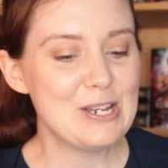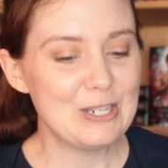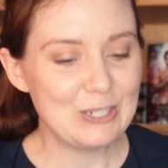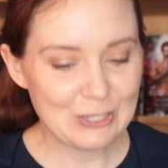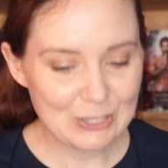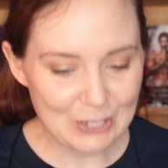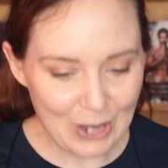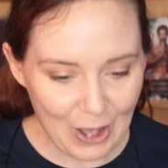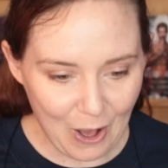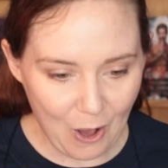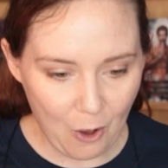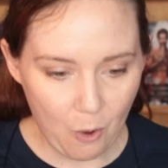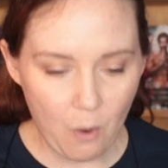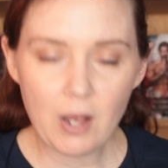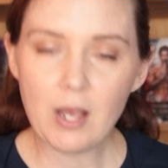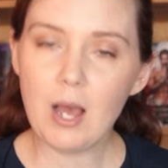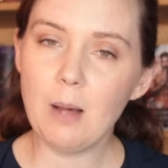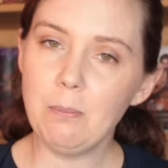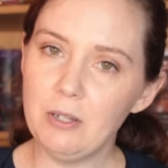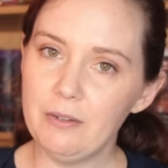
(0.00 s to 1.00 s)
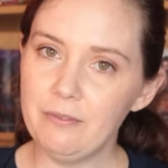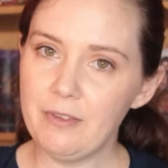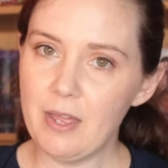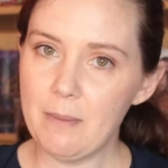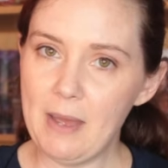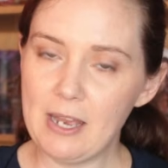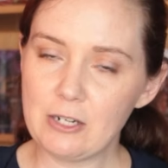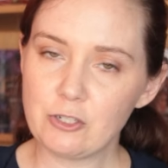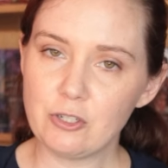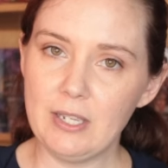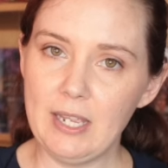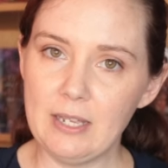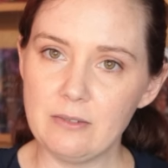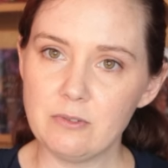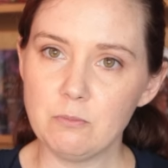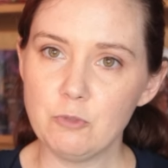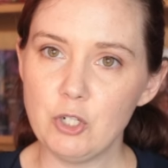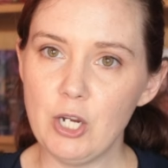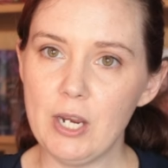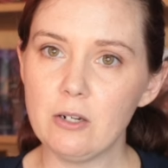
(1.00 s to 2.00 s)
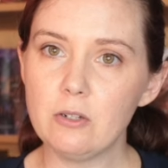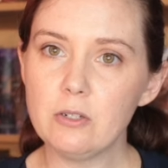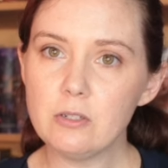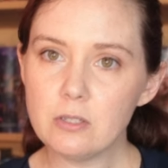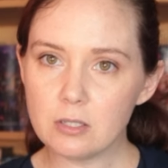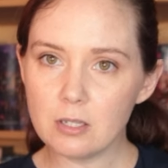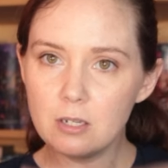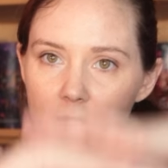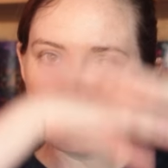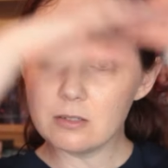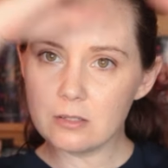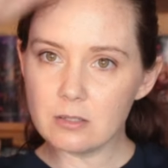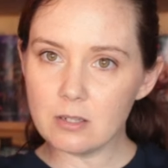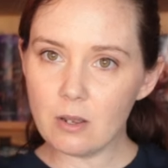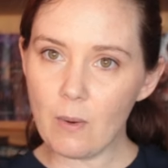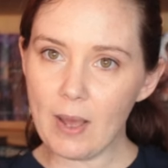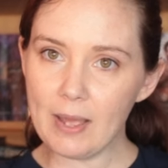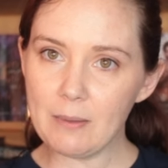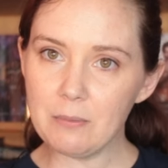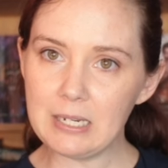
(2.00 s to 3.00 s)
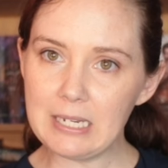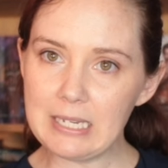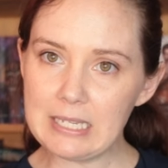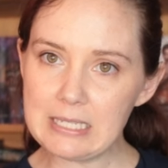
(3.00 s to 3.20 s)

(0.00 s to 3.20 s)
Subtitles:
So a couple of them actually have some channels. So I will